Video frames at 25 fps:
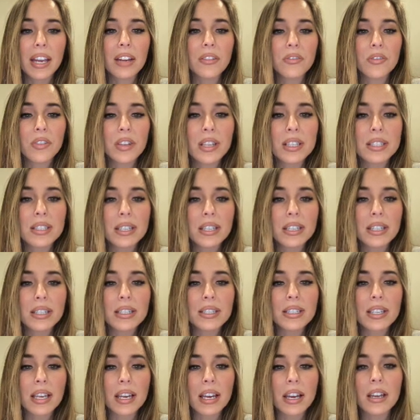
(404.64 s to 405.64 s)
If this
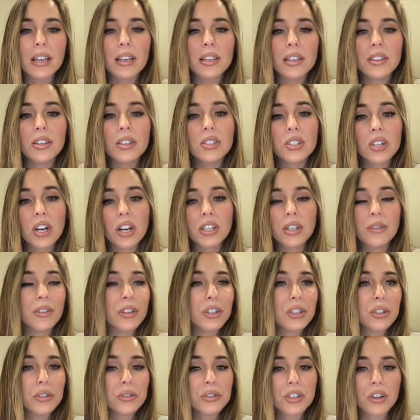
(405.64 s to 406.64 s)
is the start of
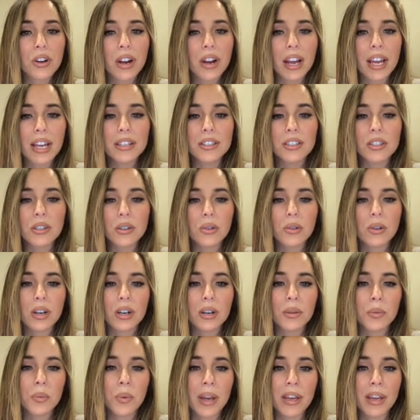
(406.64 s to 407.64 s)
a new trend
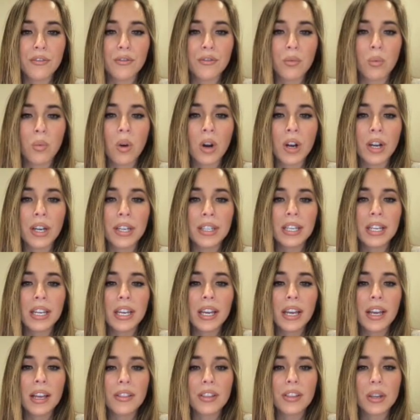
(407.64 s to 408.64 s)
or wave 1,
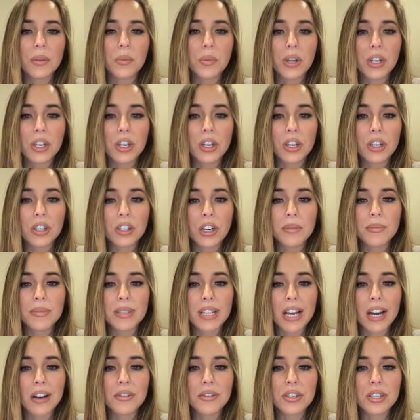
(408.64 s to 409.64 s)
then we could come
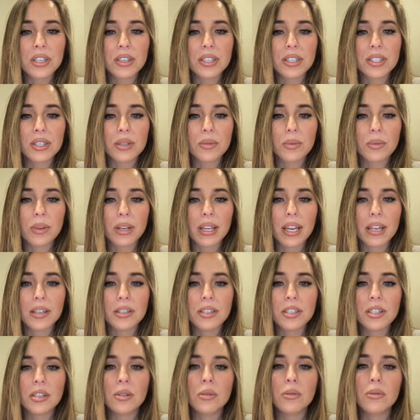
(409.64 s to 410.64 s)
down to this
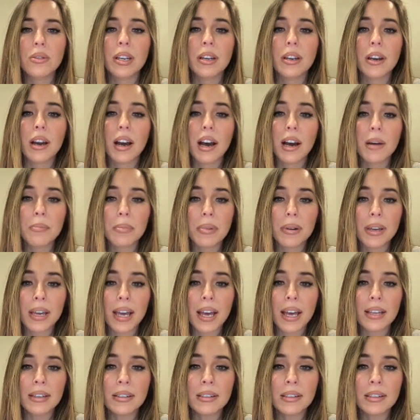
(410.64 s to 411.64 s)
382, then up
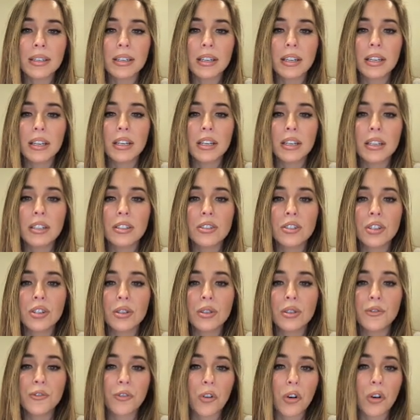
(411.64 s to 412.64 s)
again
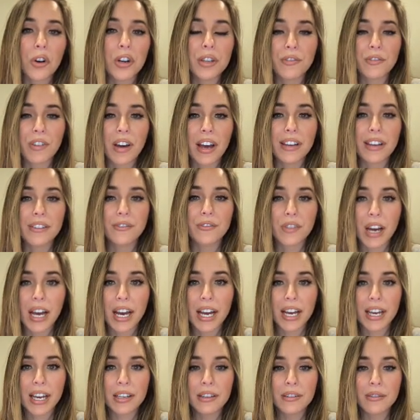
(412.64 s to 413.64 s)
to
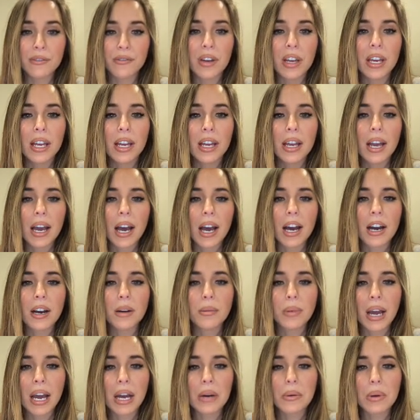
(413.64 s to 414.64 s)
45.5.
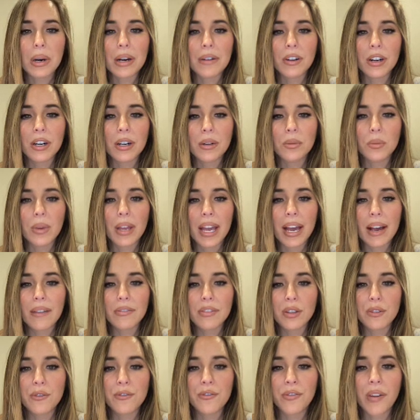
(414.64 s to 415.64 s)
However, we
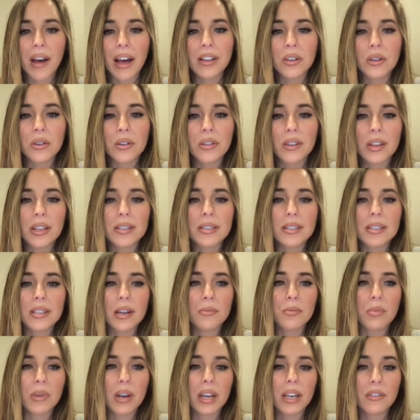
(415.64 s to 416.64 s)
have to follow this
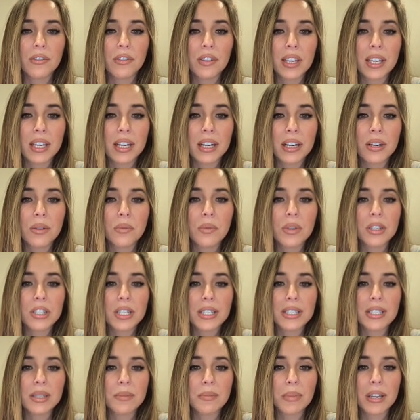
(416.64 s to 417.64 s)
subwave here, which
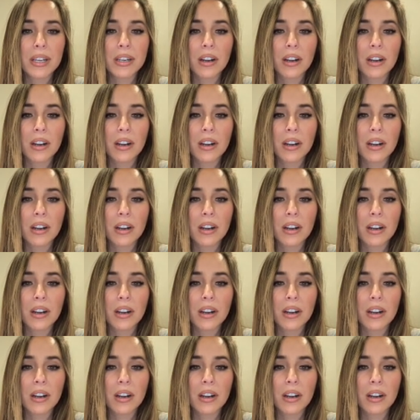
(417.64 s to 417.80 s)
has